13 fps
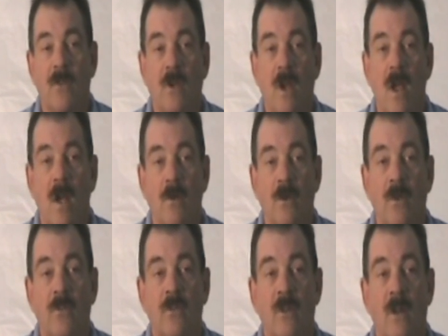
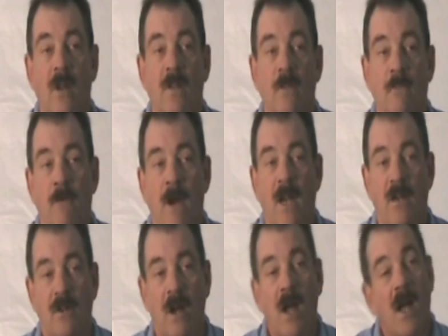Congress on the
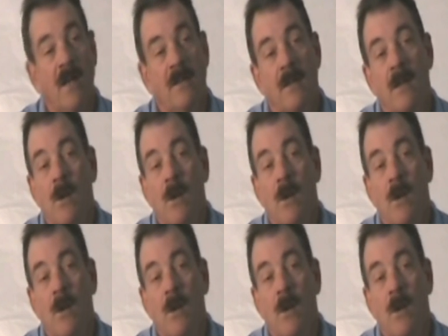Frank Dodd